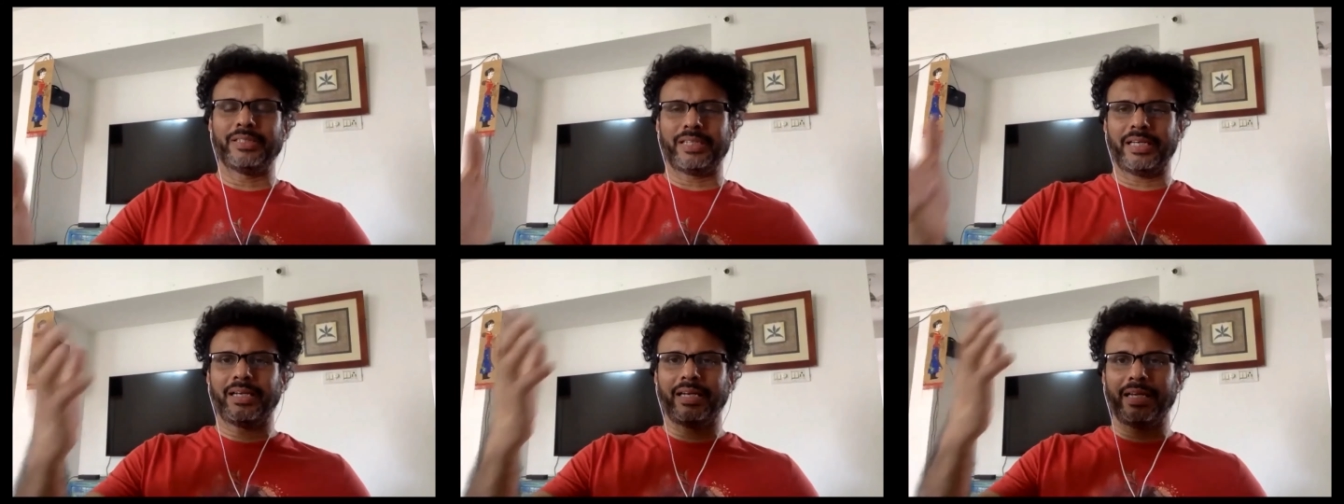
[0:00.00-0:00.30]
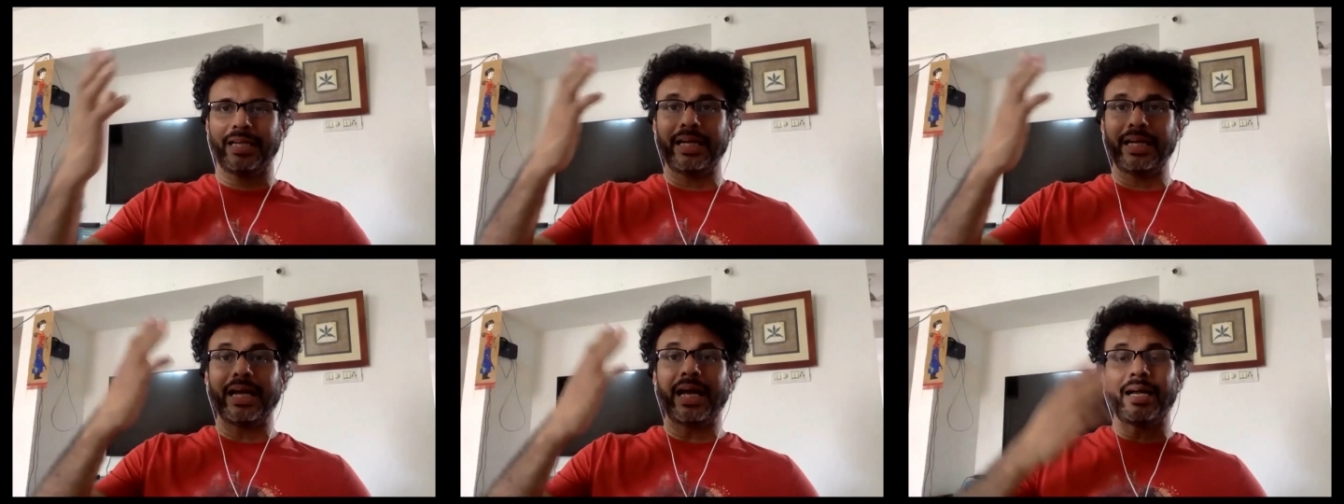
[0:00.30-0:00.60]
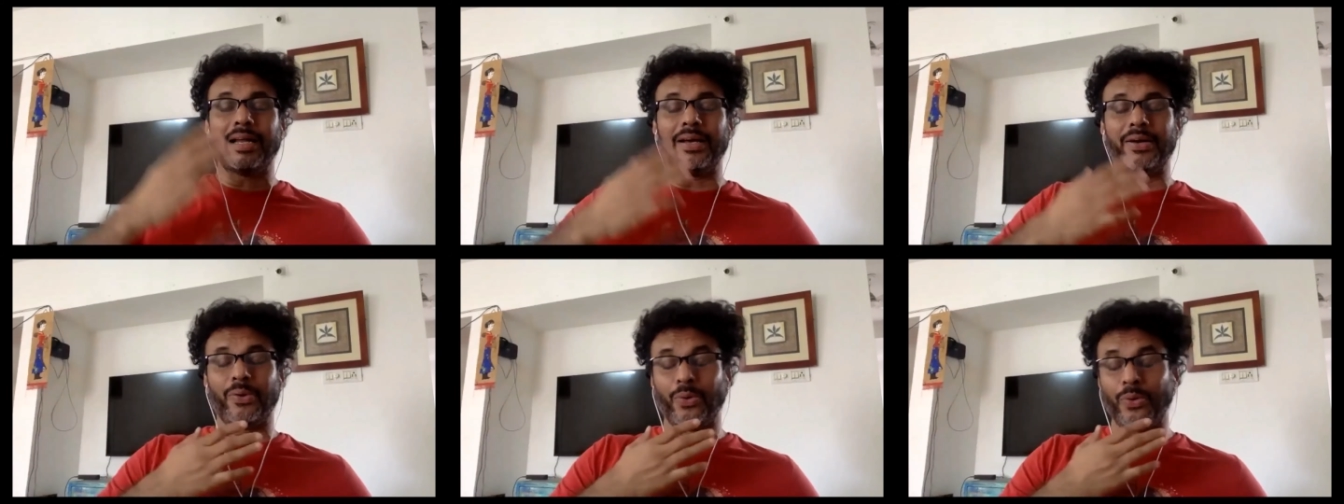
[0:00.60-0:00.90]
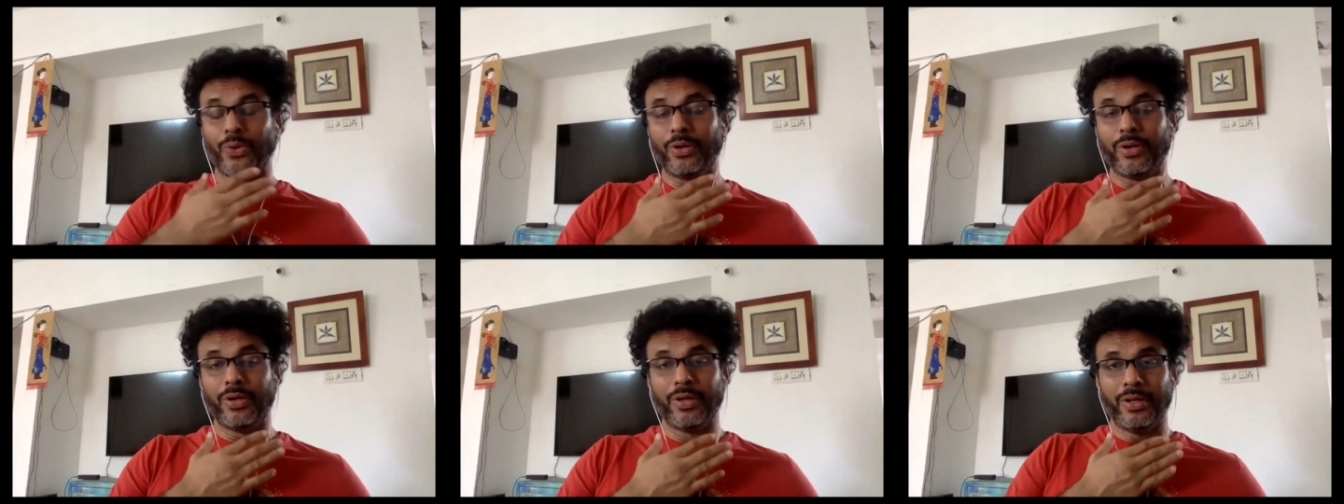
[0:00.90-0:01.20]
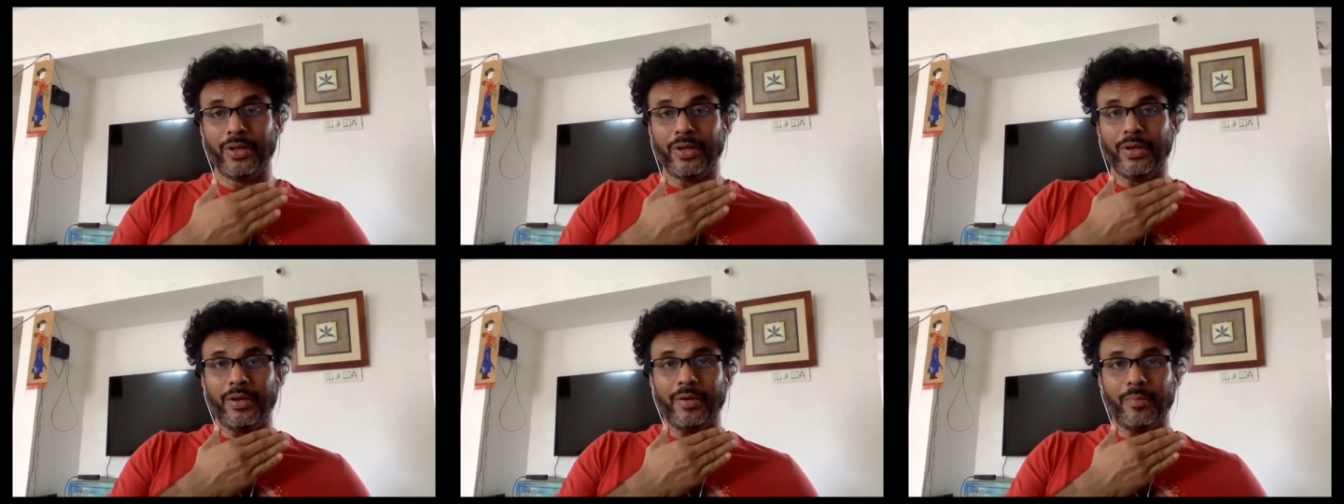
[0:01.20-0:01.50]
and he had a whole
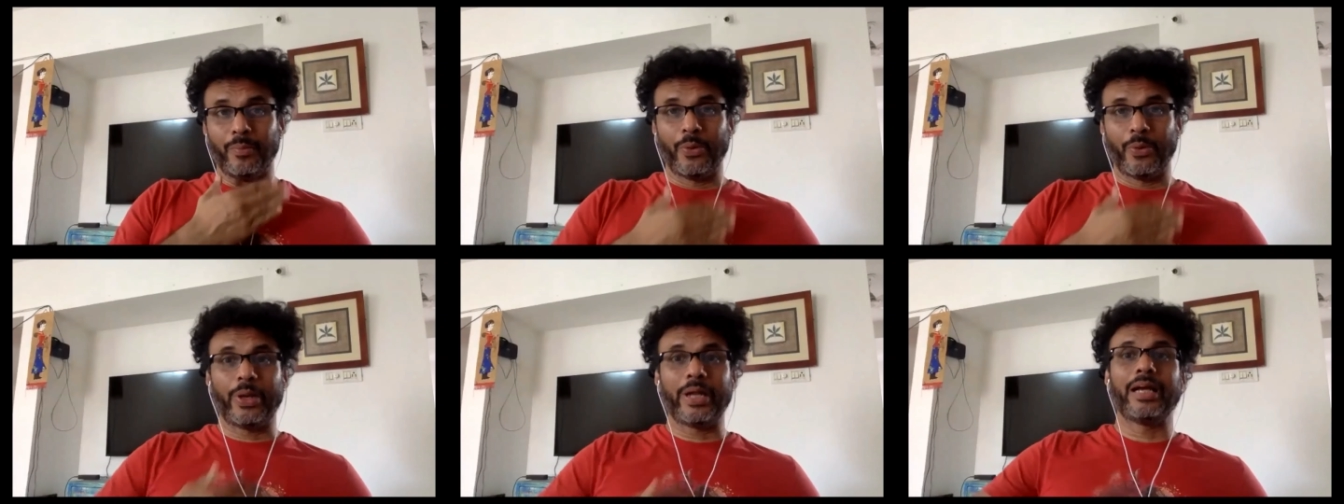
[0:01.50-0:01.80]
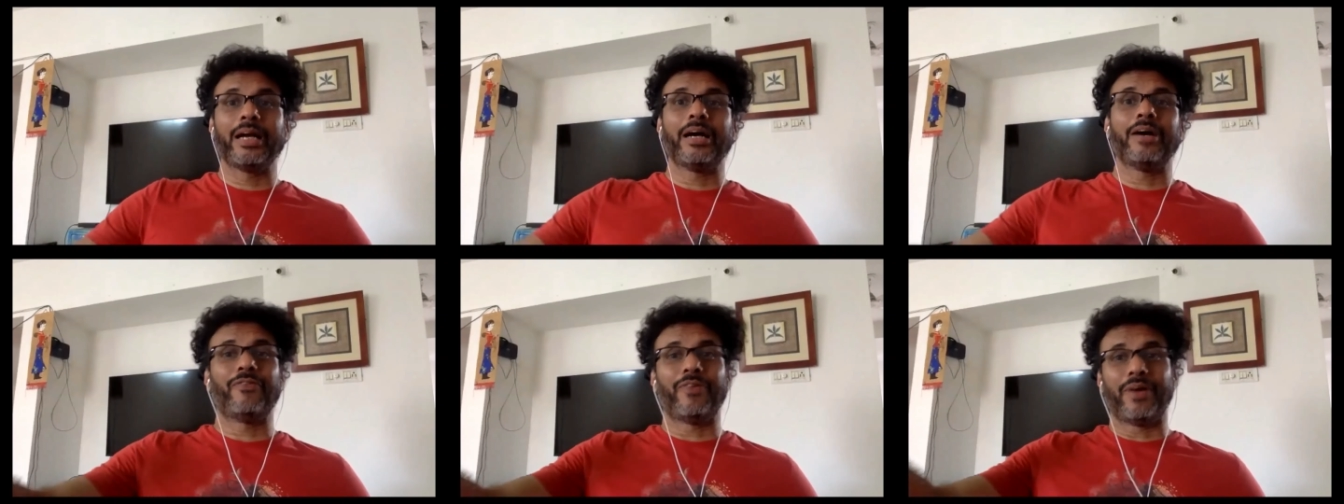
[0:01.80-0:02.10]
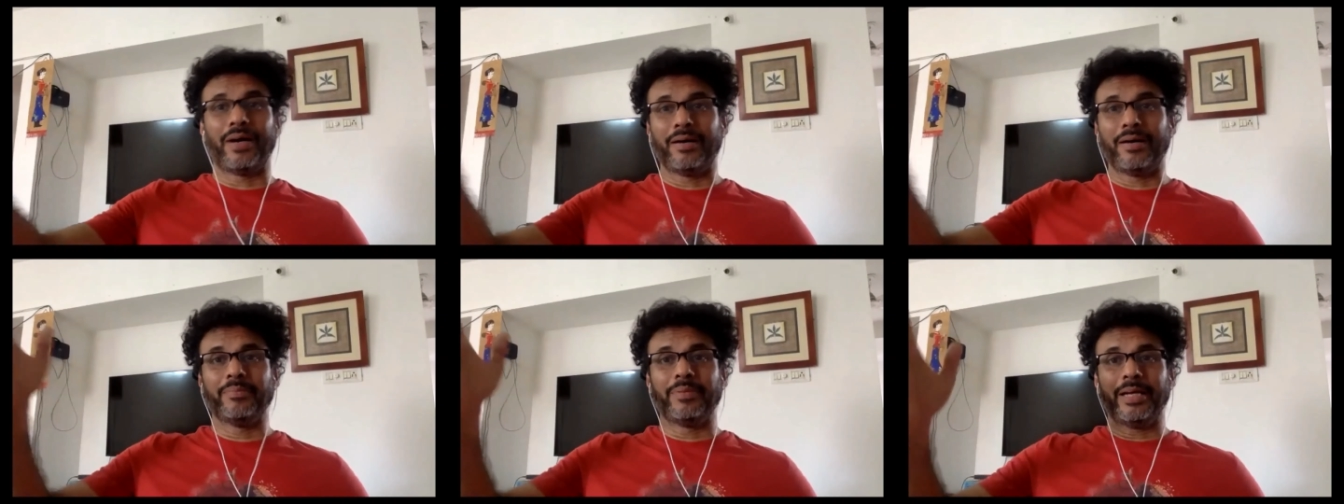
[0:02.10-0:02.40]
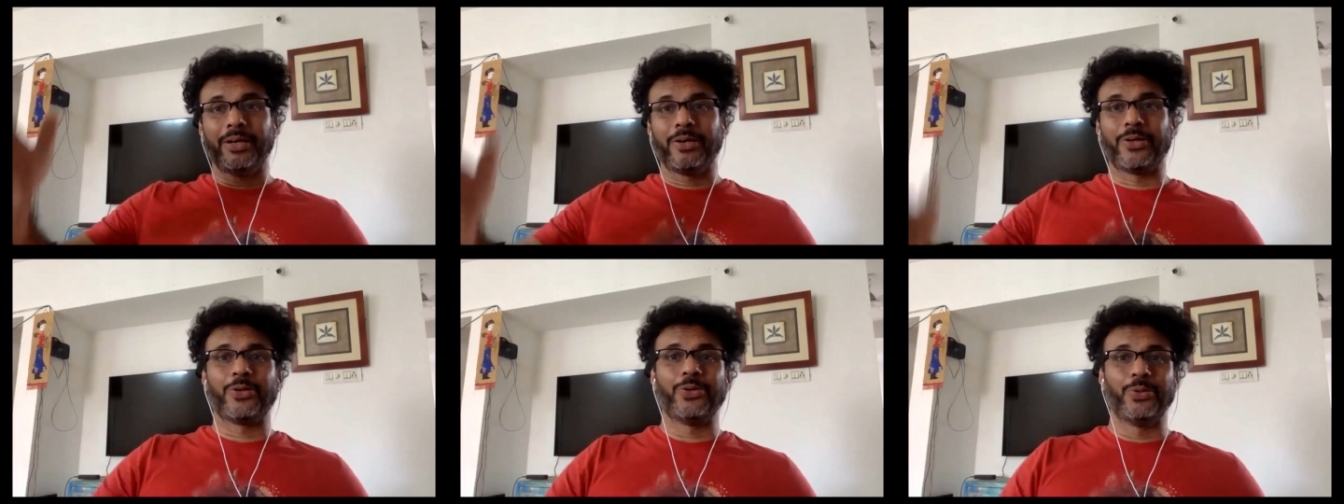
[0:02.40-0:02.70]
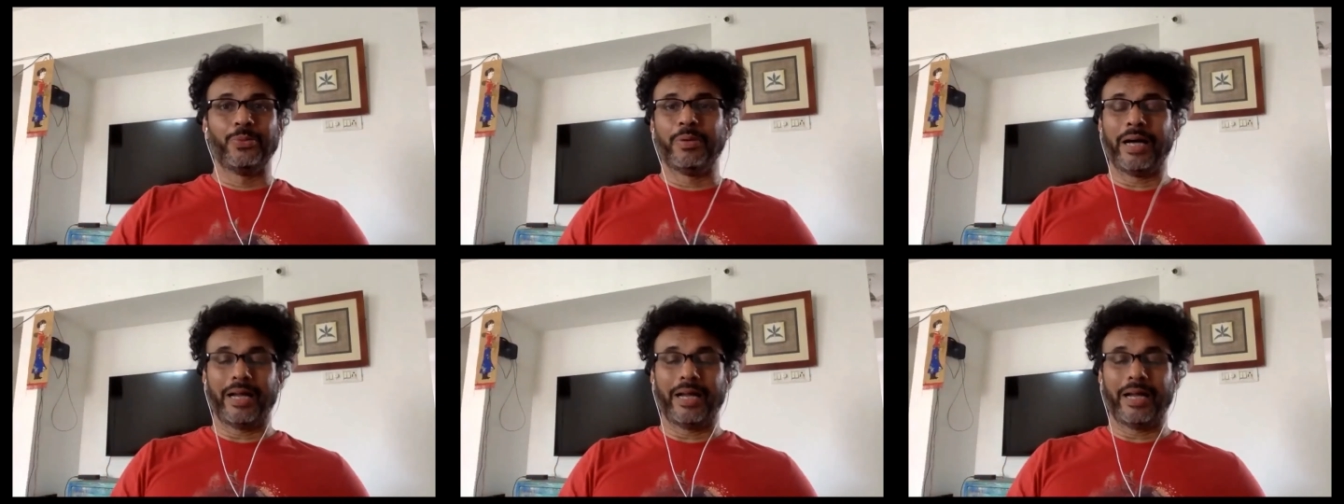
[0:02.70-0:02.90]
moringa farm in Cuba.